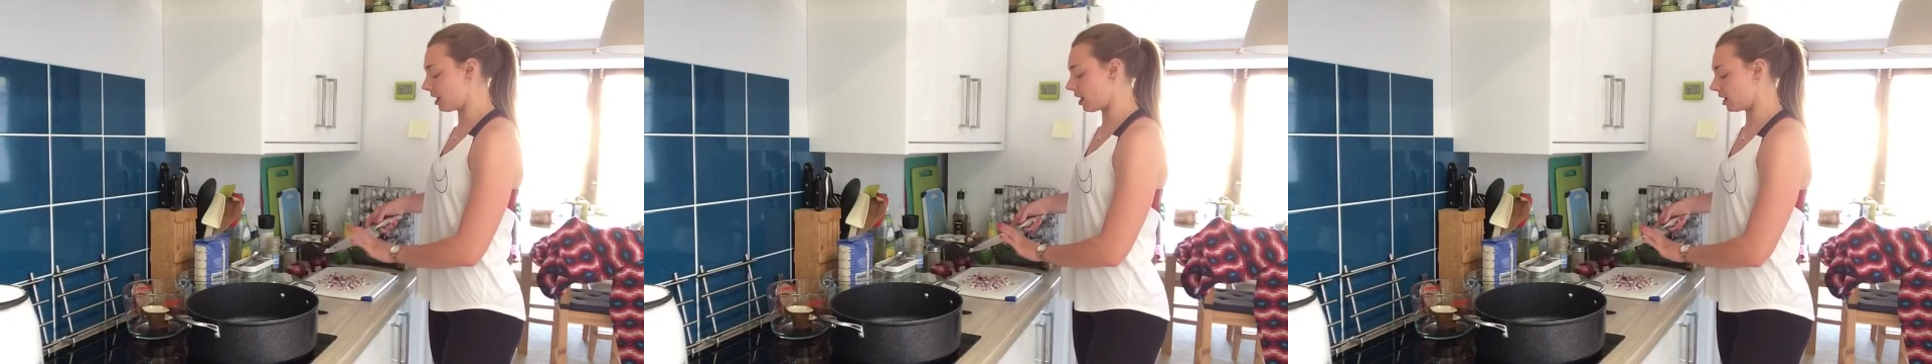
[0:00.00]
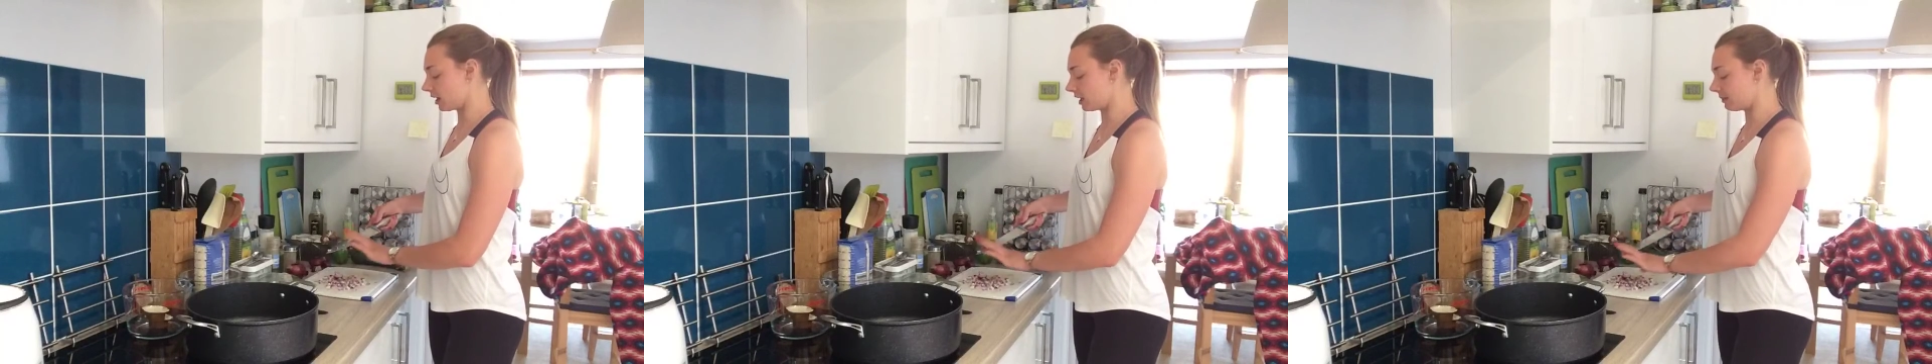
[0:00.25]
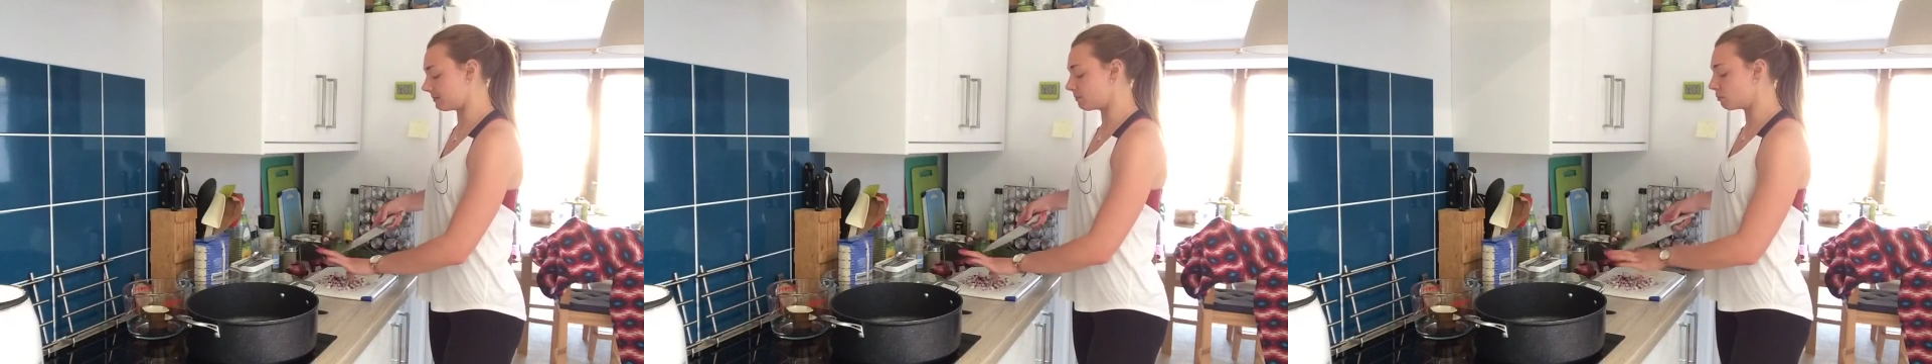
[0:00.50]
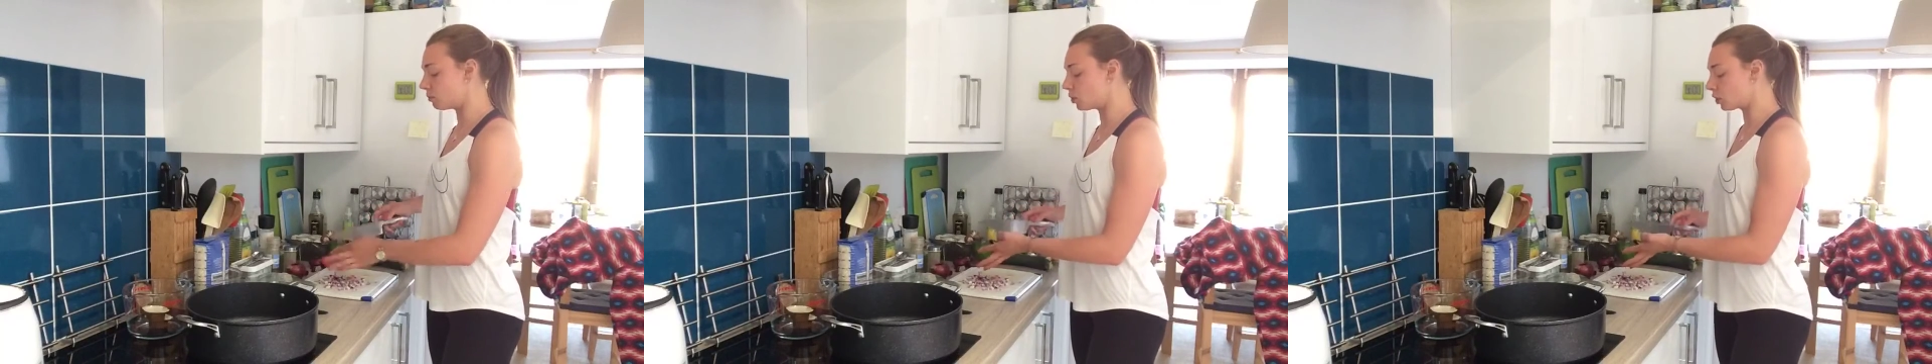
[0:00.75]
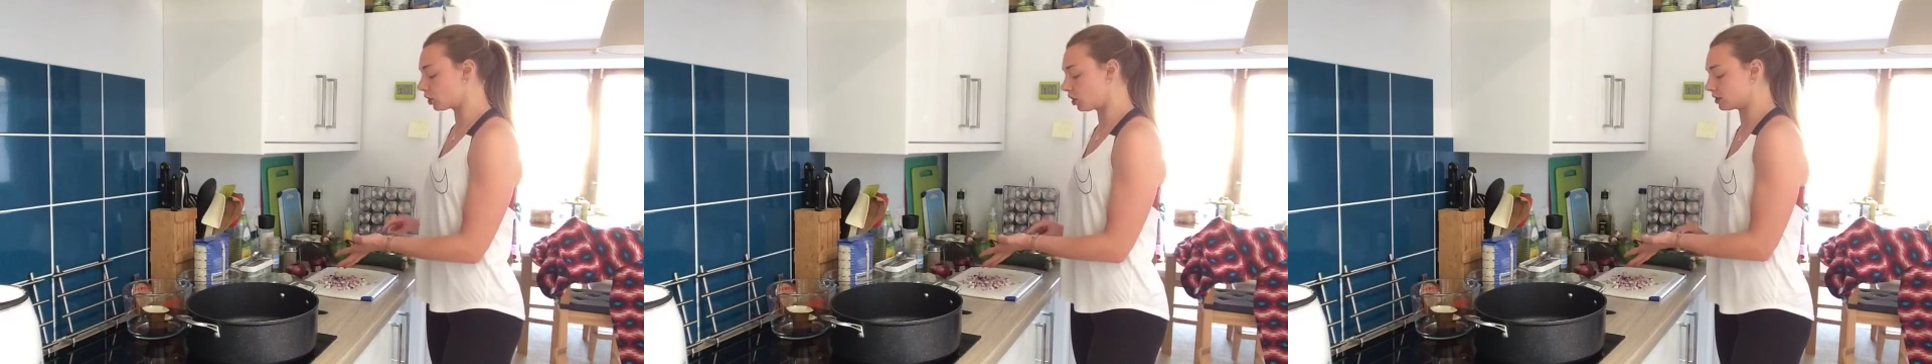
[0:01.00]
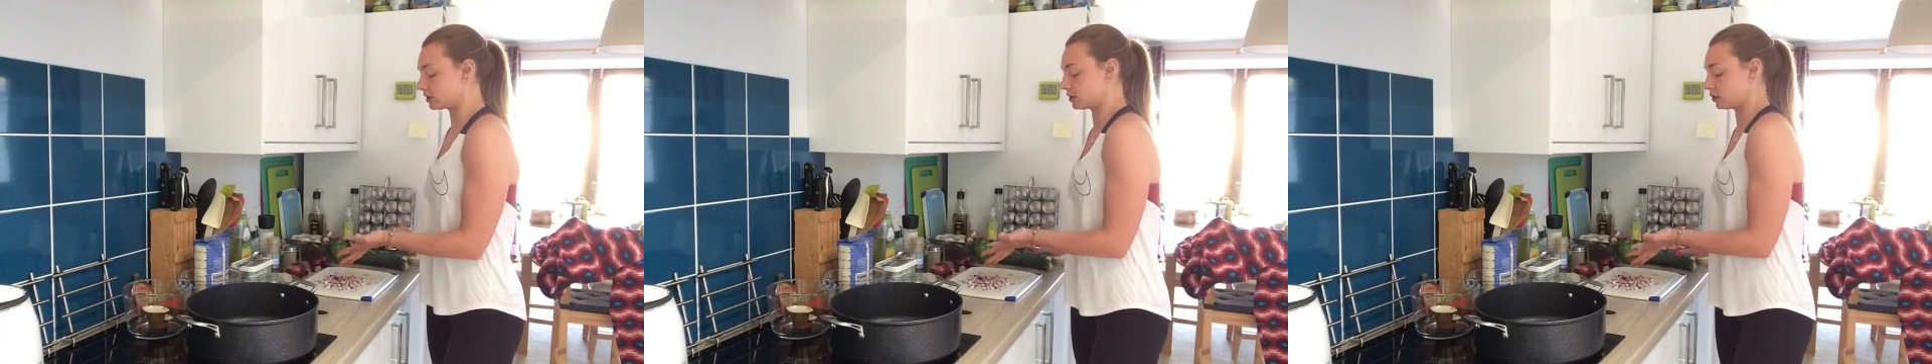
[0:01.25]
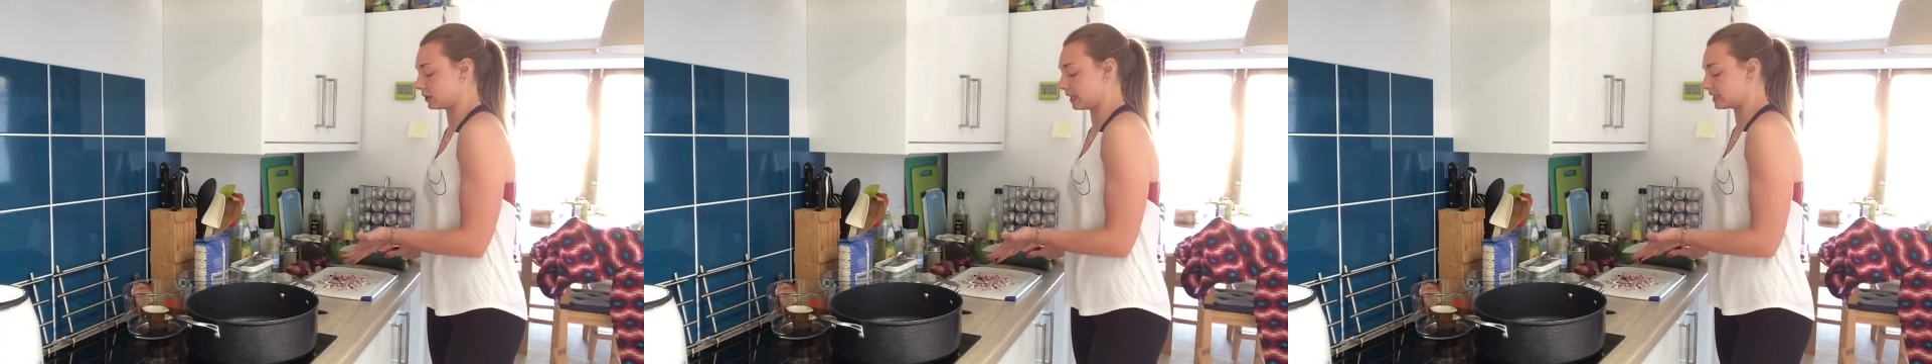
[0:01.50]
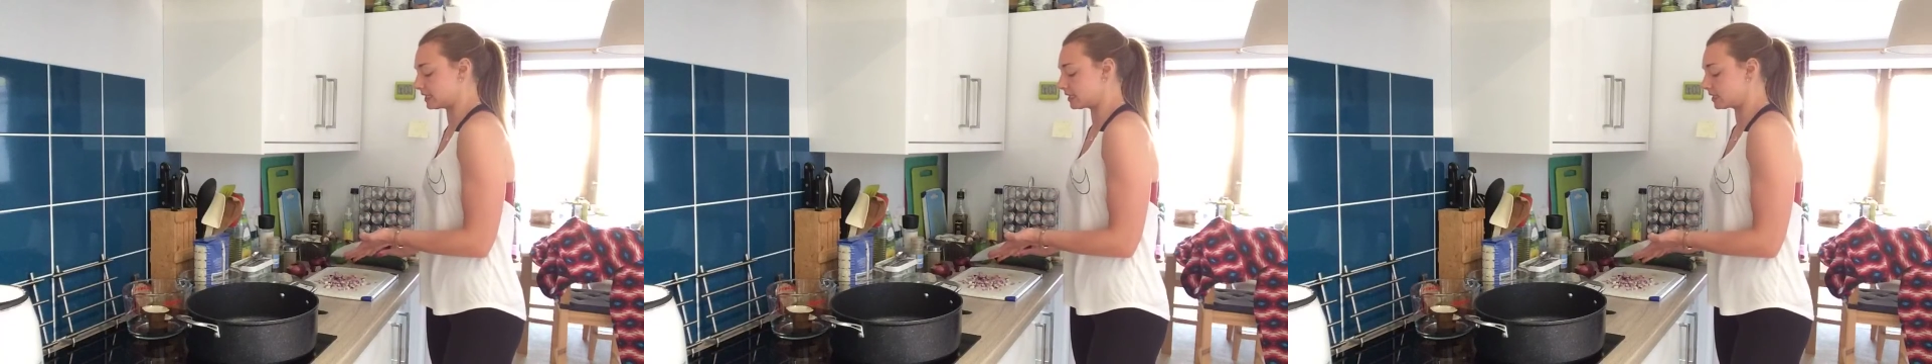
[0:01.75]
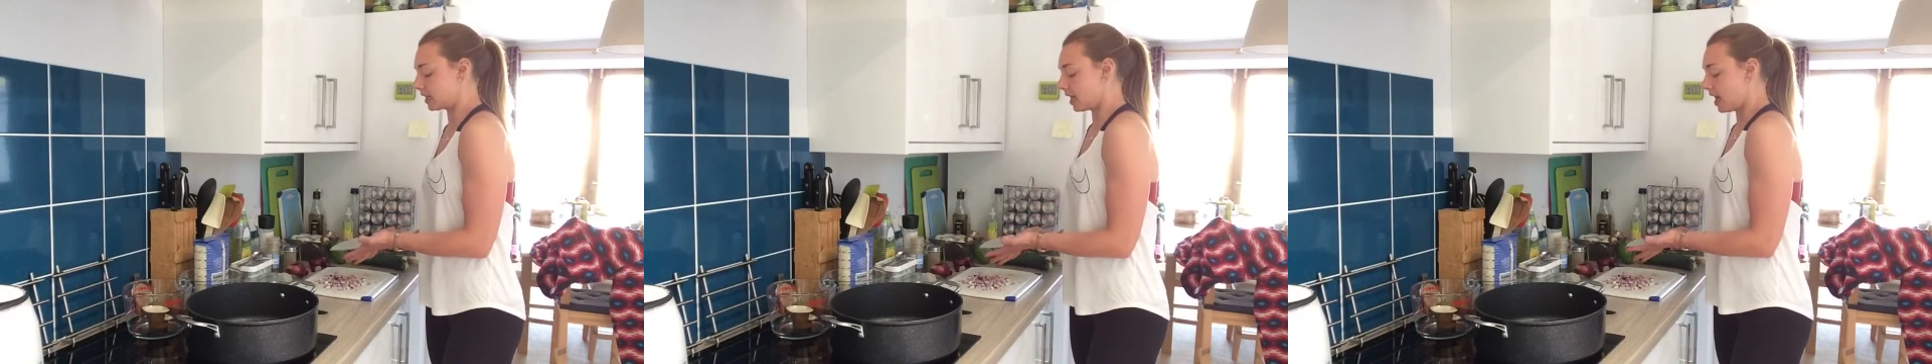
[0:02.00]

are going to be more concentrated